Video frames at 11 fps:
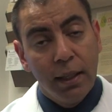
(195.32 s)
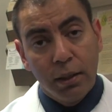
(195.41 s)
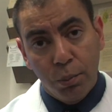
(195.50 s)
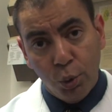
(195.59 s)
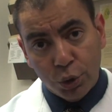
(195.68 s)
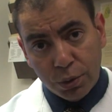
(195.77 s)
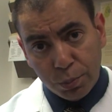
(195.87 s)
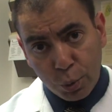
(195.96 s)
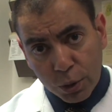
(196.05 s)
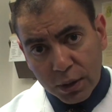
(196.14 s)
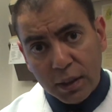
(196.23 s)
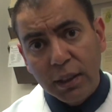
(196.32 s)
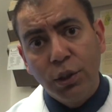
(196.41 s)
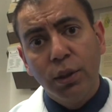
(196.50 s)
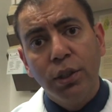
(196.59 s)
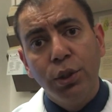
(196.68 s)
The most important thing
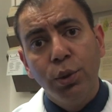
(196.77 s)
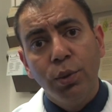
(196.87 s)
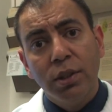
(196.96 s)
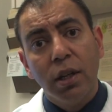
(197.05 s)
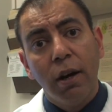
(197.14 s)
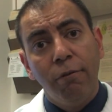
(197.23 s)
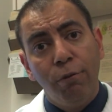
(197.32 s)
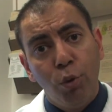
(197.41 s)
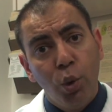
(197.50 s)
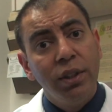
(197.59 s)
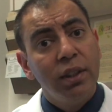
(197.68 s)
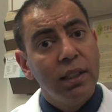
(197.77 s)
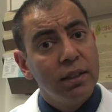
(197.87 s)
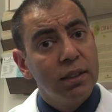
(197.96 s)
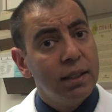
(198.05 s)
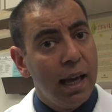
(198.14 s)
you can do is avoid
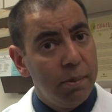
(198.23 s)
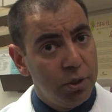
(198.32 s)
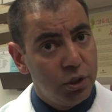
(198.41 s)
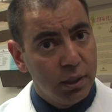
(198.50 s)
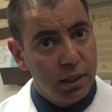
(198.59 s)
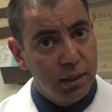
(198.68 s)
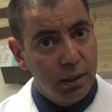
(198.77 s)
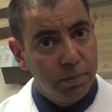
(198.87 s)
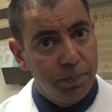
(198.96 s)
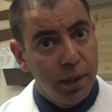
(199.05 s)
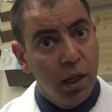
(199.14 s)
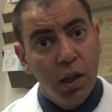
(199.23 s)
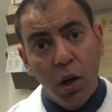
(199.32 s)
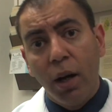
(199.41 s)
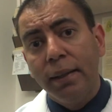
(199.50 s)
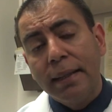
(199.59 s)
things that damage the kidney.
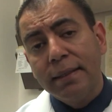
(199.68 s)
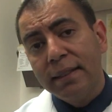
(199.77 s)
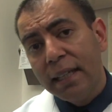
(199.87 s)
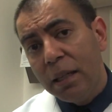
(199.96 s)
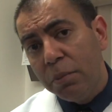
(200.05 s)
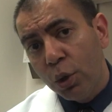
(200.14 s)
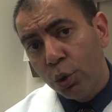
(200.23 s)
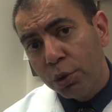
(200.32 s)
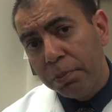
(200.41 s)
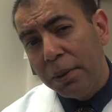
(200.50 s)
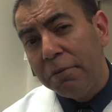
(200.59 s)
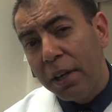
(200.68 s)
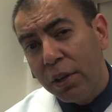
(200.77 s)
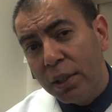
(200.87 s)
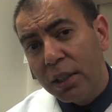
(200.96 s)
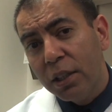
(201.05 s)
On that same note, be
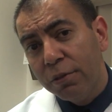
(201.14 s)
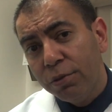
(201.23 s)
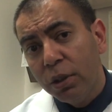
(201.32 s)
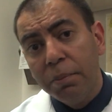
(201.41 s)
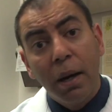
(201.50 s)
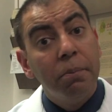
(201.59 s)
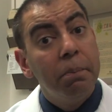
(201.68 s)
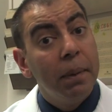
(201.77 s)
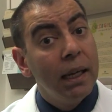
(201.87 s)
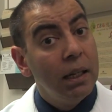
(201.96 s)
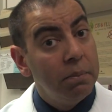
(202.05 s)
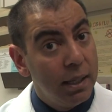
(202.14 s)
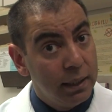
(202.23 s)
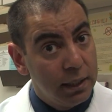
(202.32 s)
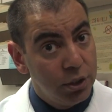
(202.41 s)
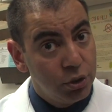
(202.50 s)
very careful about pain
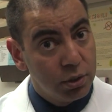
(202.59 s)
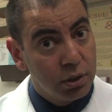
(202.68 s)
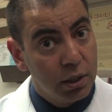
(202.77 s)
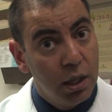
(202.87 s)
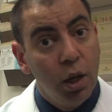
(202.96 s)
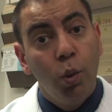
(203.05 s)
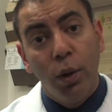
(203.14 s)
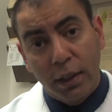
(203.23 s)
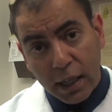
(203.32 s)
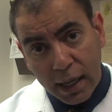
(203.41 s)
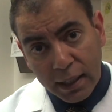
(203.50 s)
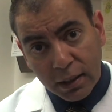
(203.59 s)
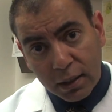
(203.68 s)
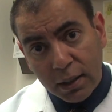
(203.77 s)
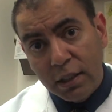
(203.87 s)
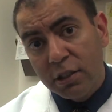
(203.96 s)
medications. What kind?
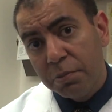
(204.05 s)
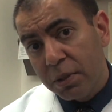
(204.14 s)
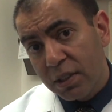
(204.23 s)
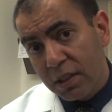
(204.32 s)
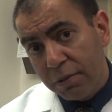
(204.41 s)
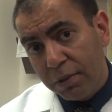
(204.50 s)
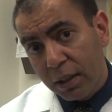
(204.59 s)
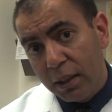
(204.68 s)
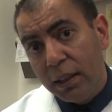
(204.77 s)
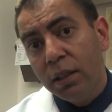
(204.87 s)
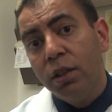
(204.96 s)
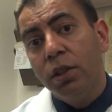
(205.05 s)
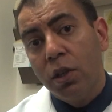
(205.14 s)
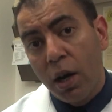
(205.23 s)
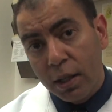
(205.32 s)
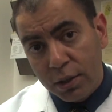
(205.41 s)
Specifically
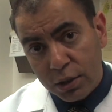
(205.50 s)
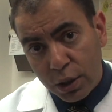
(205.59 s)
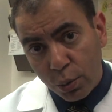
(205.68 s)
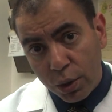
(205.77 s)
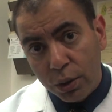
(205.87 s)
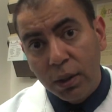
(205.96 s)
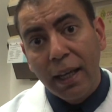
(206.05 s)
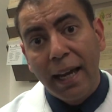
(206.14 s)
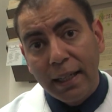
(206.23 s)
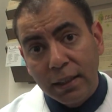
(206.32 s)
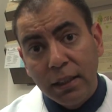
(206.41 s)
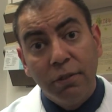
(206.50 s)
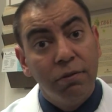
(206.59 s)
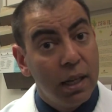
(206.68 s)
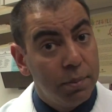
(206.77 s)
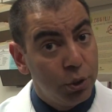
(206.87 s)
non-steroidal
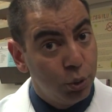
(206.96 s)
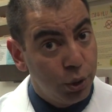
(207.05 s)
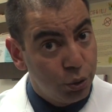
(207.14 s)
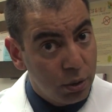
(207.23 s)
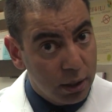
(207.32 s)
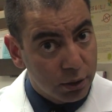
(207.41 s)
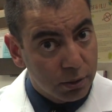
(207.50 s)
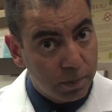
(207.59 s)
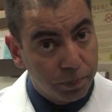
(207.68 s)
anti-inflammatory drugs.